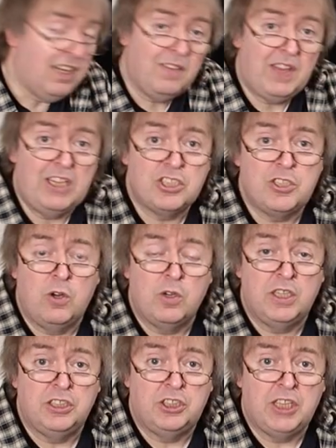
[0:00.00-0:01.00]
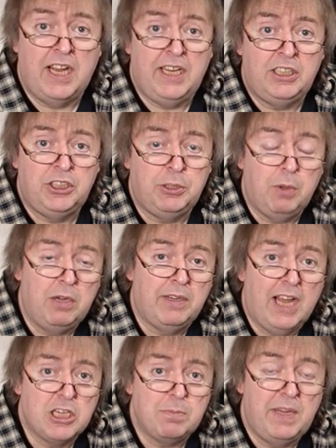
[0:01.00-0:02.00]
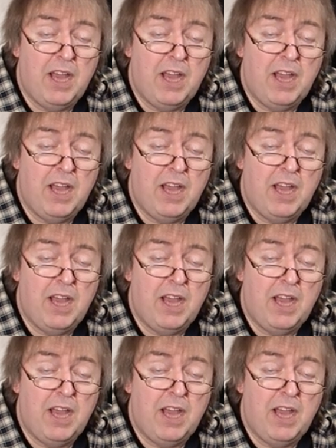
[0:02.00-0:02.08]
That's not going to change. You won't catch